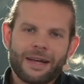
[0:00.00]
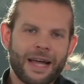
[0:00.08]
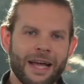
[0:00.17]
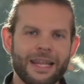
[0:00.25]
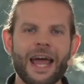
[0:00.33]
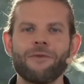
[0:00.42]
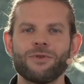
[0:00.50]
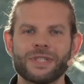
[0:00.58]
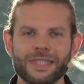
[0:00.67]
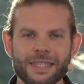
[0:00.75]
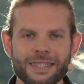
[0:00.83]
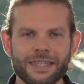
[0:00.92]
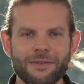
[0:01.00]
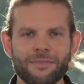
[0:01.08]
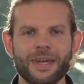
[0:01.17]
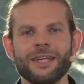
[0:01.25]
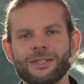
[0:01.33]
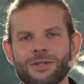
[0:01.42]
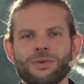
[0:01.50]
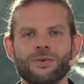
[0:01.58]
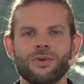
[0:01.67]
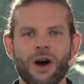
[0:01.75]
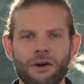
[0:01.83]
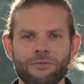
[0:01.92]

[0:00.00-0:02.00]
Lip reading: kindly every system into